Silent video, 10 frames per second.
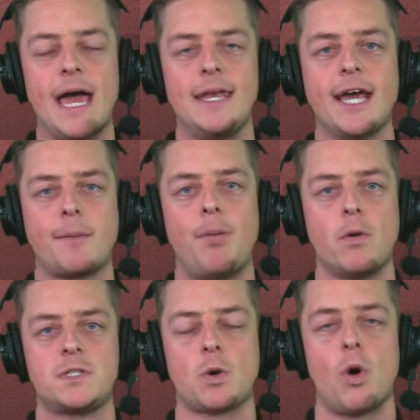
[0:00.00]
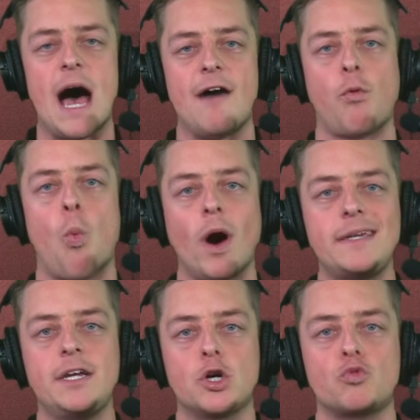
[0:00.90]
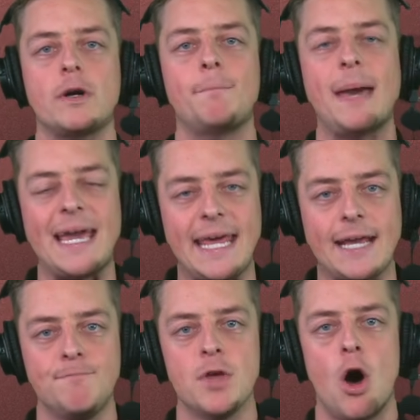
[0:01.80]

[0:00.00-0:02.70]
and Nick Bosa will have 1 year remaining